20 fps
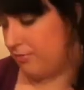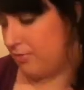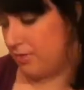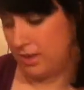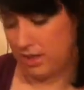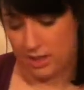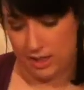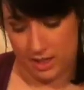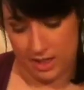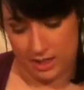
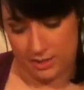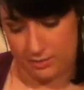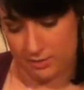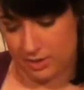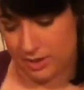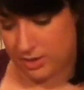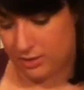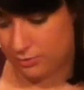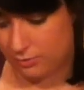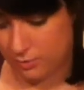The next one
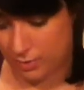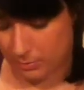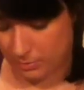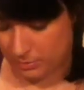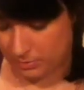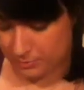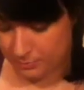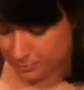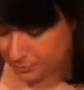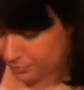then is
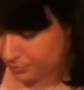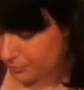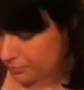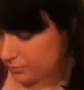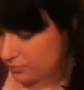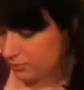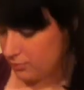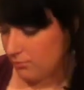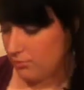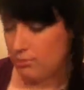Rimmel.
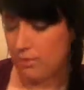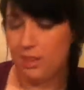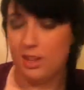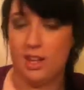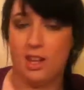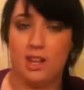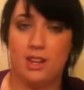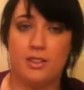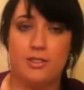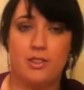
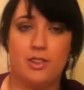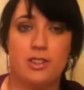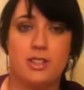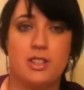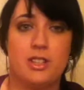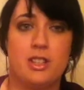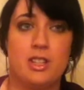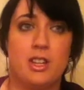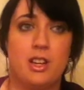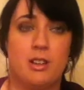And I've heard
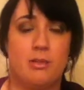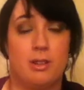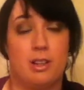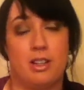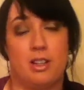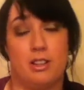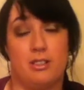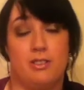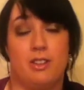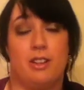that,
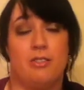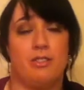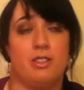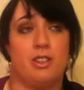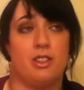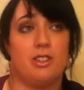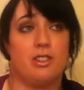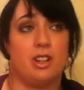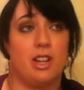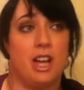well, I haven't
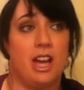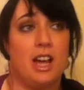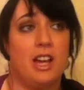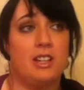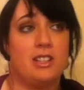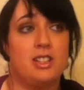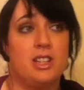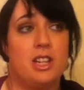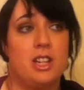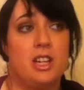heard, I
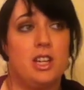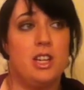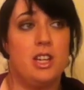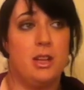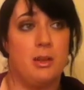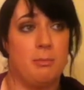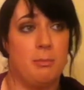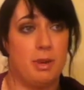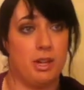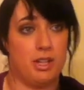had
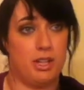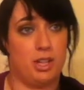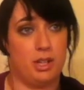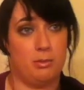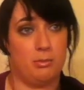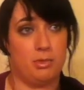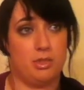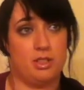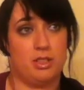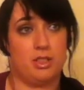MAC
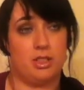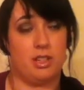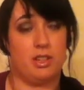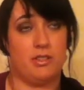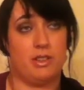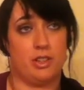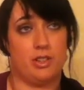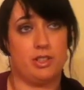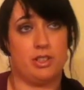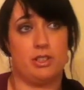Humid and
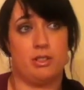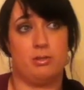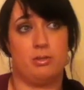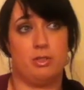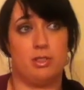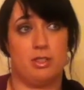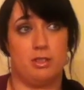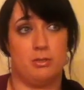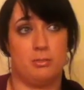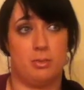I've actually sold
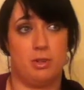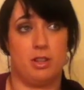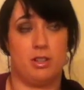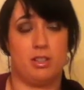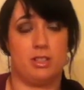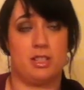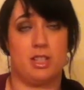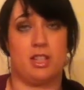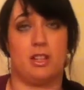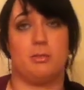it in a
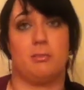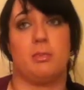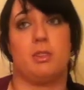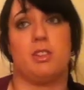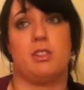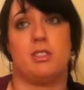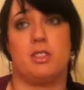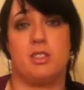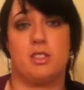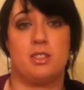blog sale
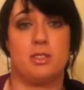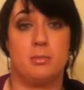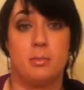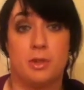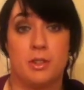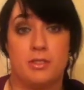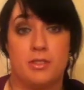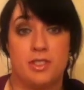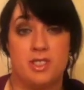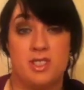because this is a
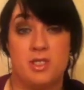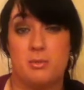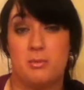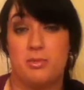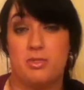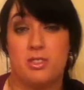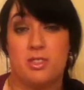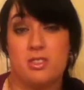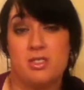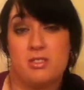perfect dupe
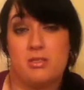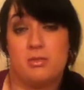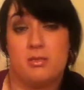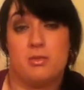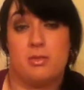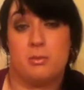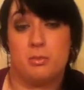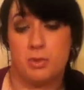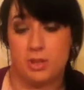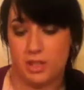for it, so there's
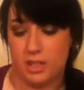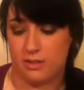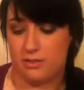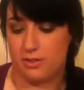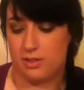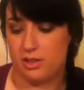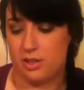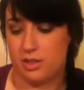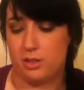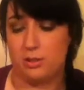no point in
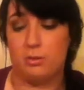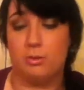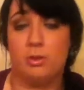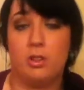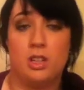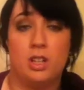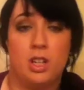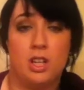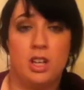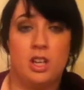having two.
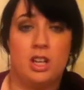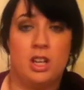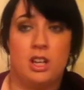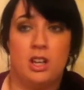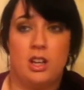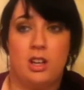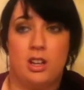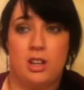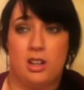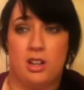
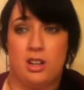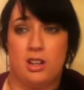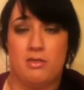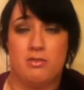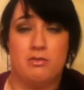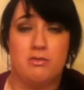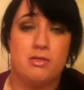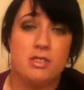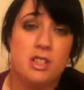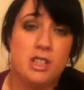And I
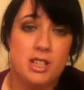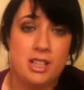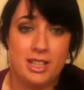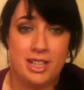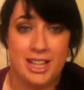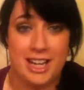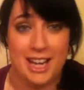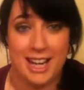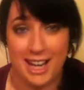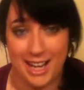really
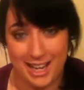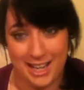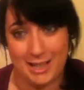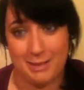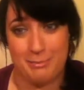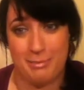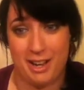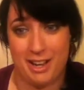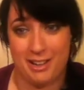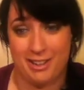
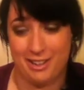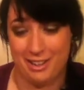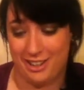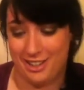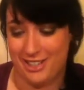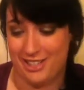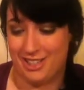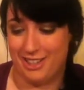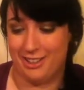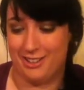hate MAC
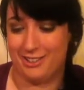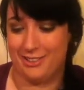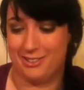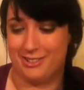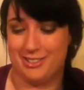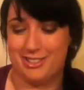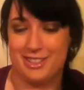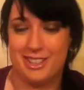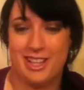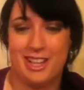
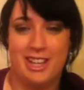eyeshadows.